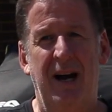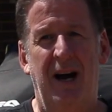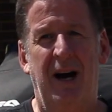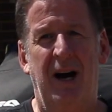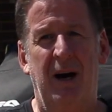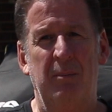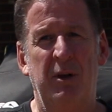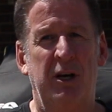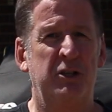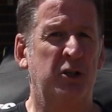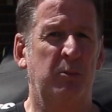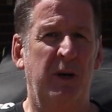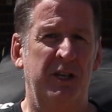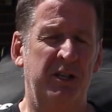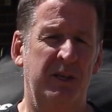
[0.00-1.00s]
Not
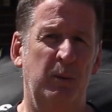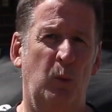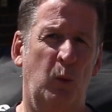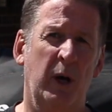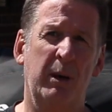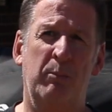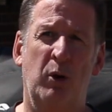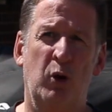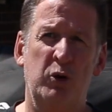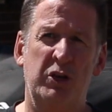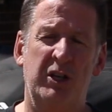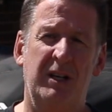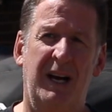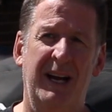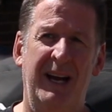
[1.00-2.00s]
so much what
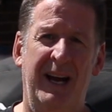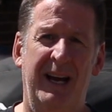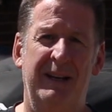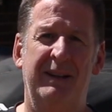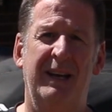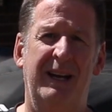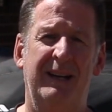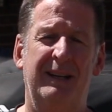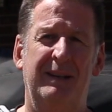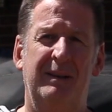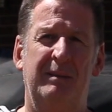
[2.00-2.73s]
approach I had, that